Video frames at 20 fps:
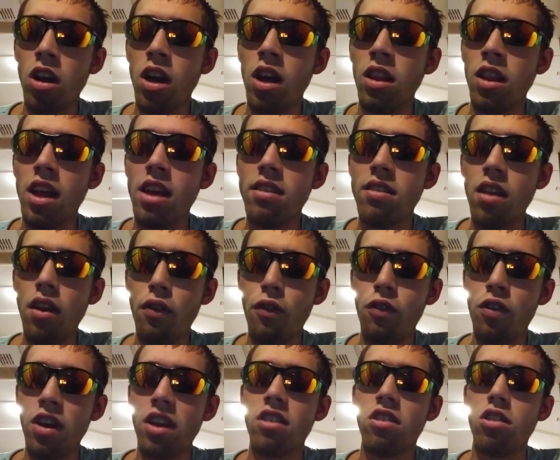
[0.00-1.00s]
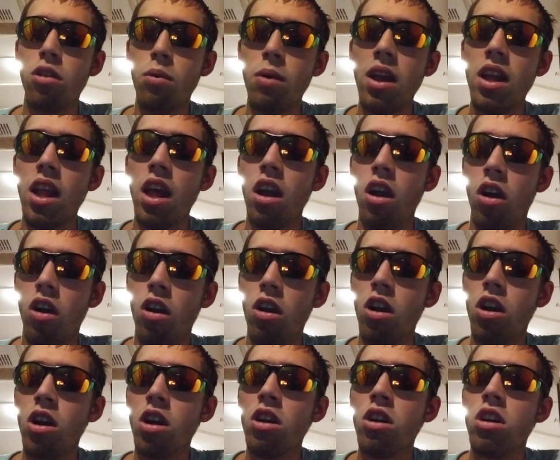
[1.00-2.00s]
Unless they fix the way they
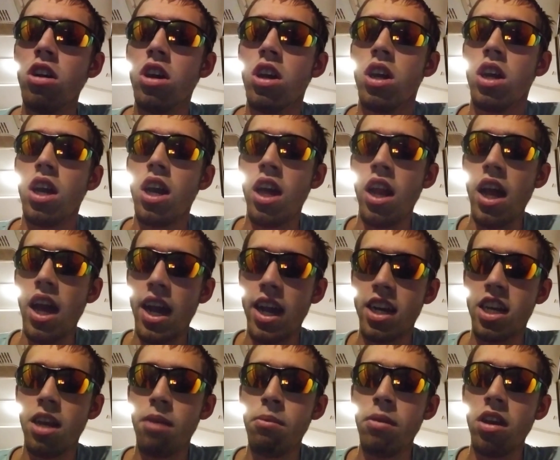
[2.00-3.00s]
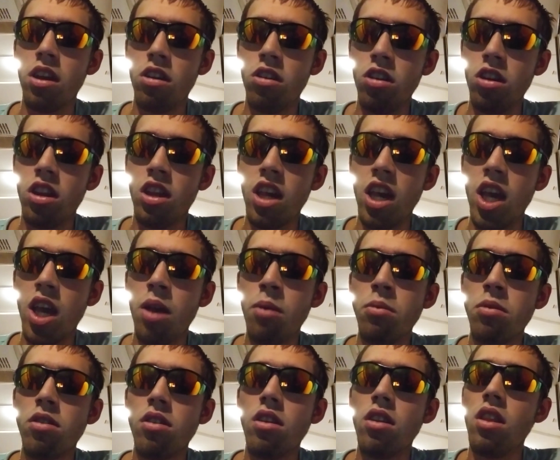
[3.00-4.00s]
are and actually make good
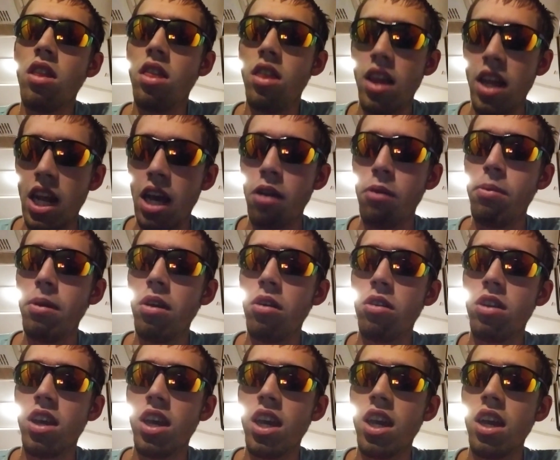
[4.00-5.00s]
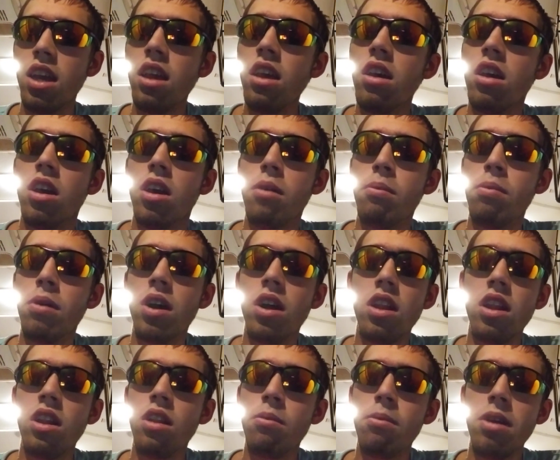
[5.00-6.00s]
games, then I would be okay.
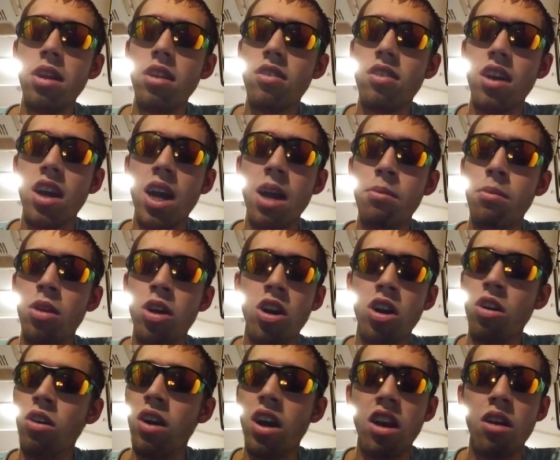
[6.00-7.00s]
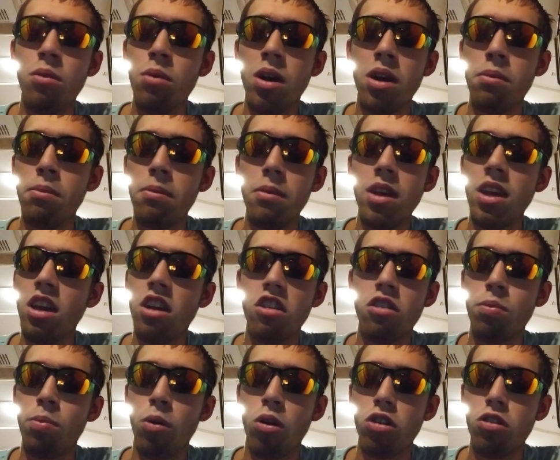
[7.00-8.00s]
But in the meantime, no, I don't want EA
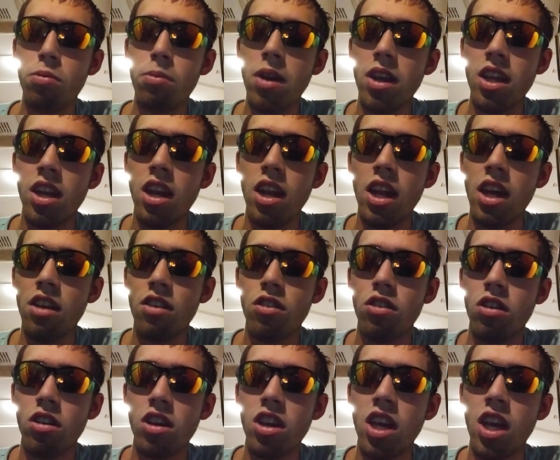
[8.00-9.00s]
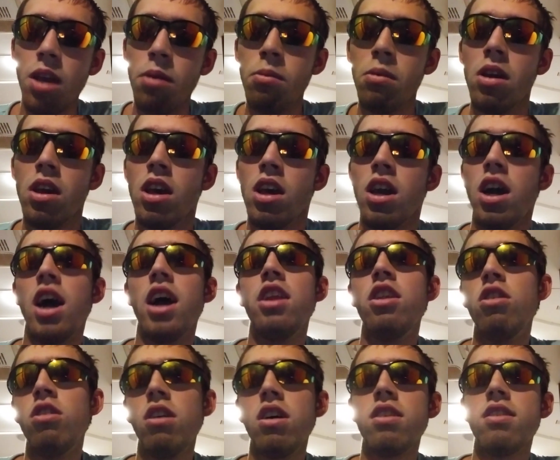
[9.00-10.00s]
Sports making a NASCAR game. I
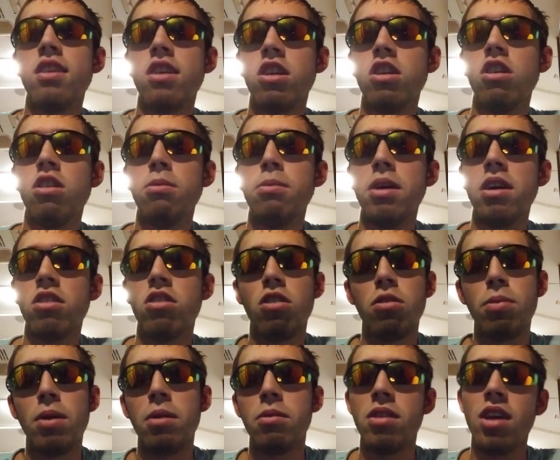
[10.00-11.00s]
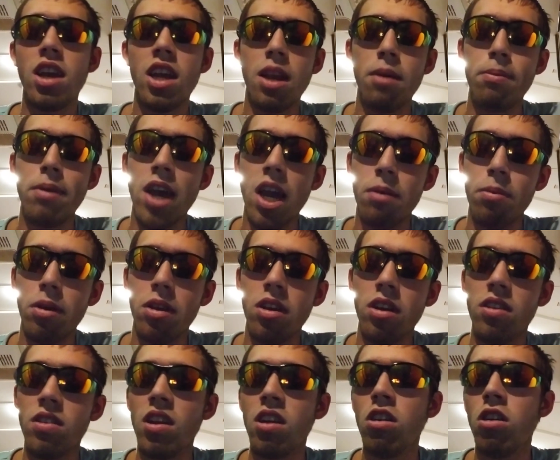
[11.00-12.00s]
know I said Codemasters, but I'm taking it back
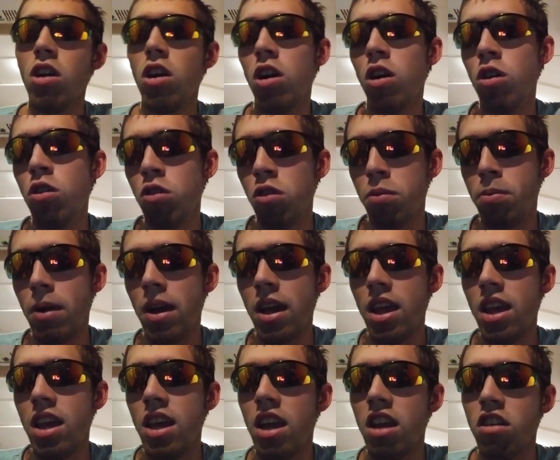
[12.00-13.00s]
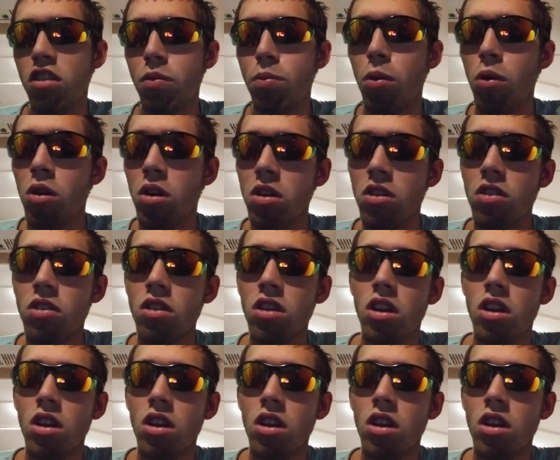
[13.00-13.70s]
because they're owned by EA Sports.